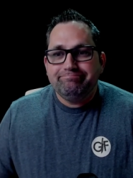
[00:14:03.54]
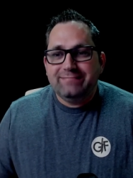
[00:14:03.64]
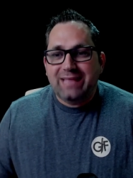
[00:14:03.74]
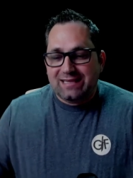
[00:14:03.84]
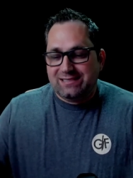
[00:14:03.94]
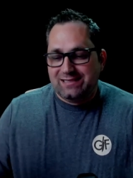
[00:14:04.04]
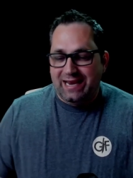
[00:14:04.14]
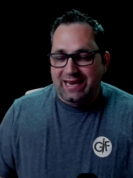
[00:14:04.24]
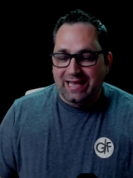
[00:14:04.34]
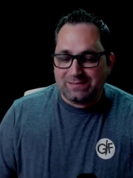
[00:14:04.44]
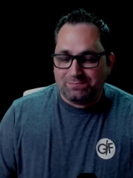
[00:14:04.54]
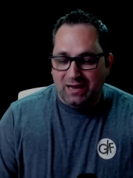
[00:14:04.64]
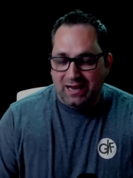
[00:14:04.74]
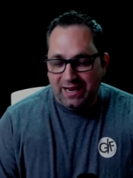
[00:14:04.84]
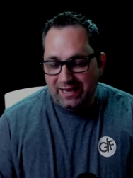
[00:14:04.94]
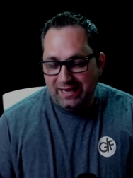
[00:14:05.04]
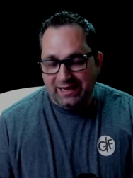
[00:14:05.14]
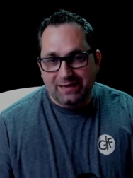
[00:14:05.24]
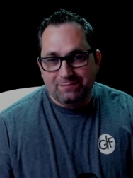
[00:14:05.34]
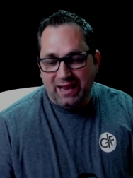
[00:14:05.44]
that's, I guess,
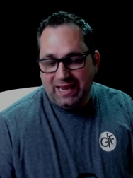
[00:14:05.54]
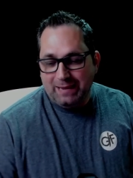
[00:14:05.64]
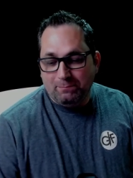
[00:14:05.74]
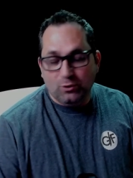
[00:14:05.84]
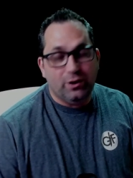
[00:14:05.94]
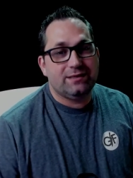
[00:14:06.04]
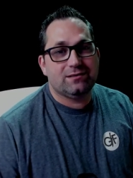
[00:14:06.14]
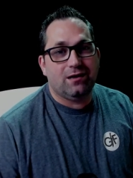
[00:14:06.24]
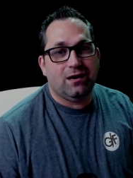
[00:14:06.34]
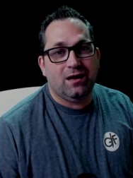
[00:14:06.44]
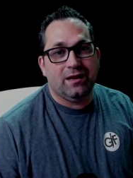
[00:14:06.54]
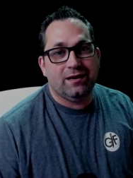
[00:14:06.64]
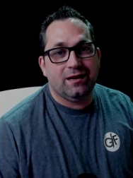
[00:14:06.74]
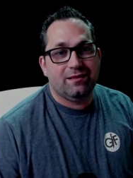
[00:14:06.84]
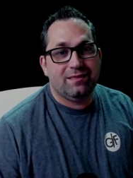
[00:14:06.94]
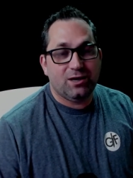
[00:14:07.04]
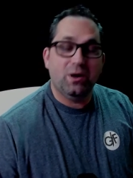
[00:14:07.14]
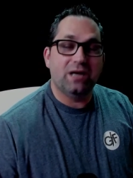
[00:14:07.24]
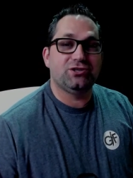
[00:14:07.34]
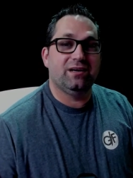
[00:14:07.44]
my my input on the
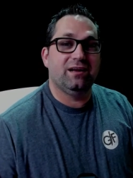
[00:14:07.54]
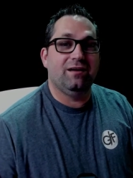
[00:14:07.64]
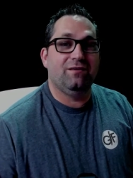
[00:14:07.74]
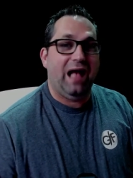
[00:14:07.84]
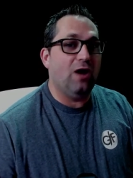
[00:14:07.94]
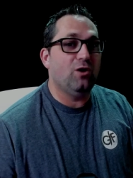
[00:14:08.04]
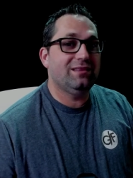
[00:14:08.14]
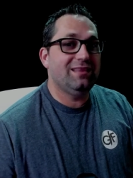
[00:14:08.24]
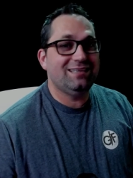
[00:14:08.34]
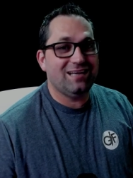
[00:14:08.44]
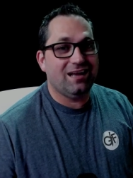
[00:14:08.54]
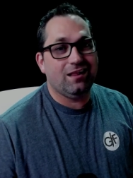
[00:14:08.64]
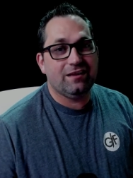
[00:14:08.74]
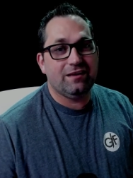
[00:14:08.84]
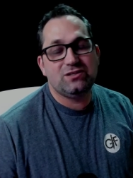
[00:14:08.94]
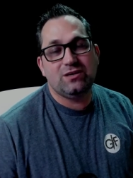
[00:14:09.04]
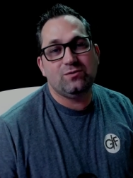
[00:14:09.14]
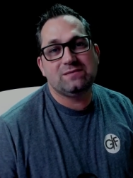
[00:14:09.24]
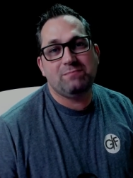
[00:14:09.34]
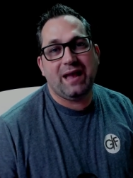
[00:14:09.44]
question of how could they tell if she
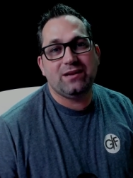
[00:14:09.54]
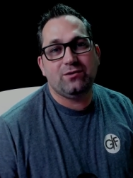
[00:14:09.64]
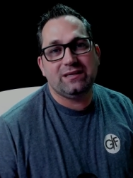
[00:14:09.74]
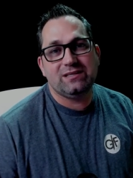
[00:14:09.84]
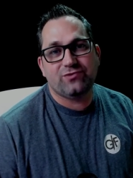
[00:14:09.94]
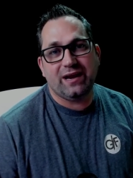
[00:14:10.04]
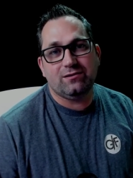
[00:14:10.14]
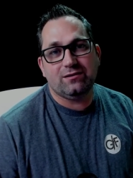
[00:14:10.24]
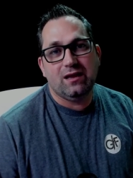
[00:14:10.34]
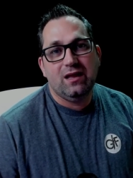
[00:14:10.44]
was manually strangled.